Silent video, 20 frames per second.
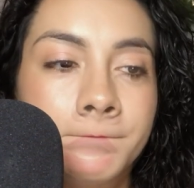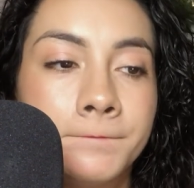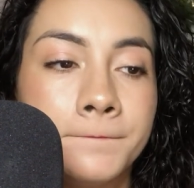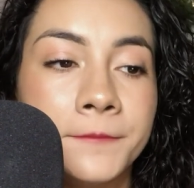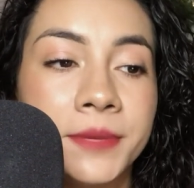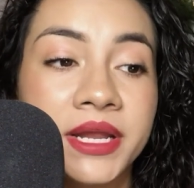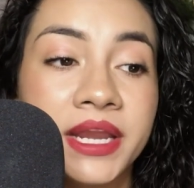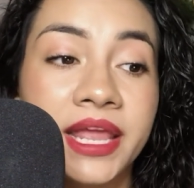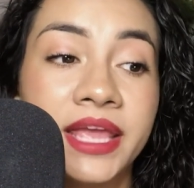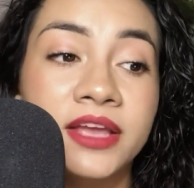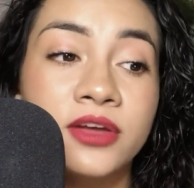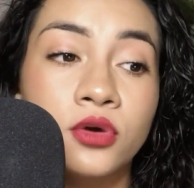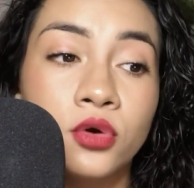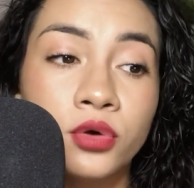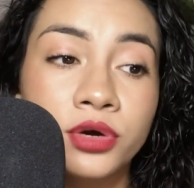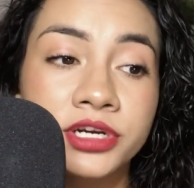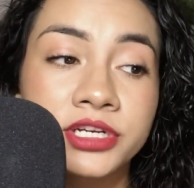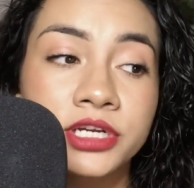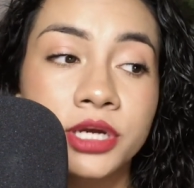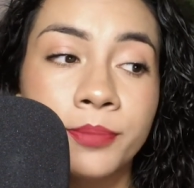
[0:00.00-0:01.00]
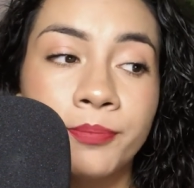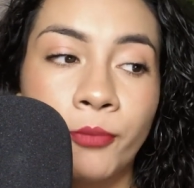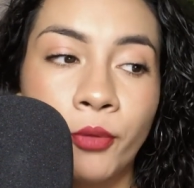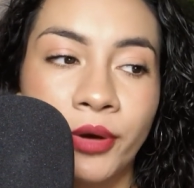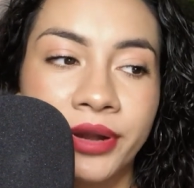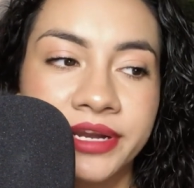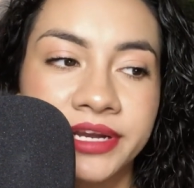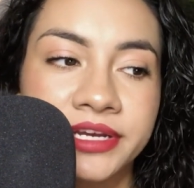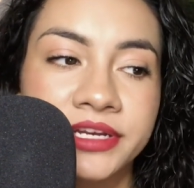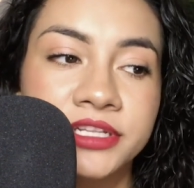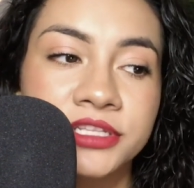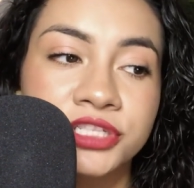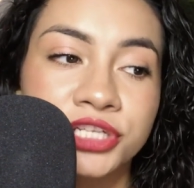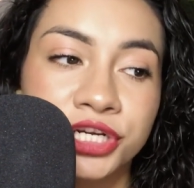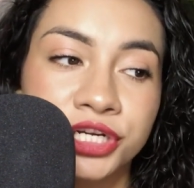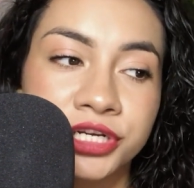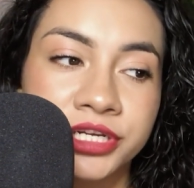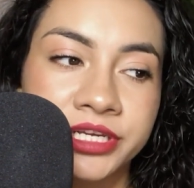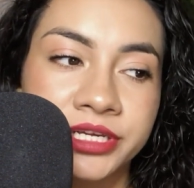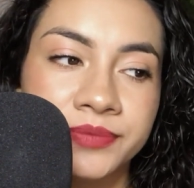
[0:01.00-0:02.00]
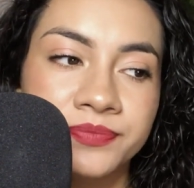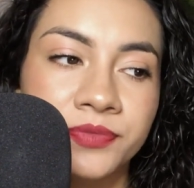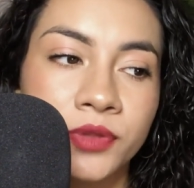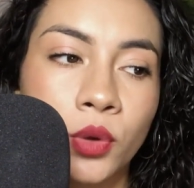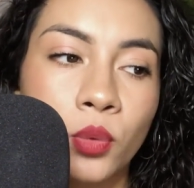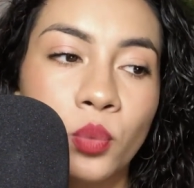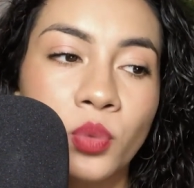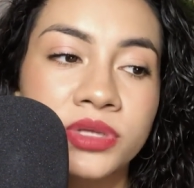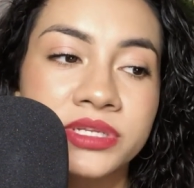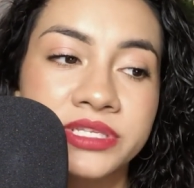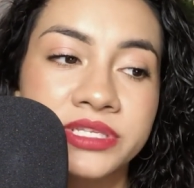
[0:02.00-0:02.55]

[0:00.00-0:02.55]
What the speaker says: But a court-appointed attorney was